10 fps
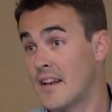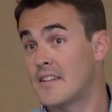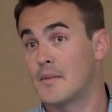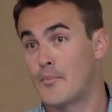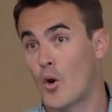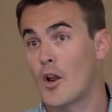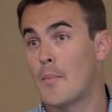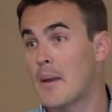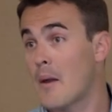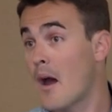that is supported
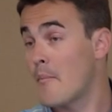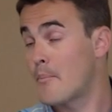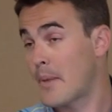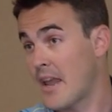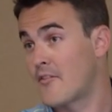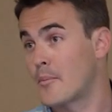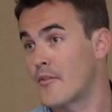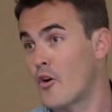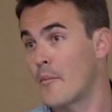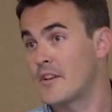by pay for
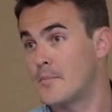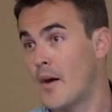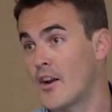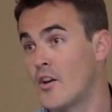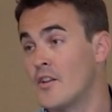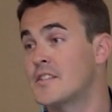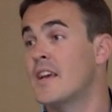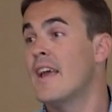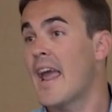performance models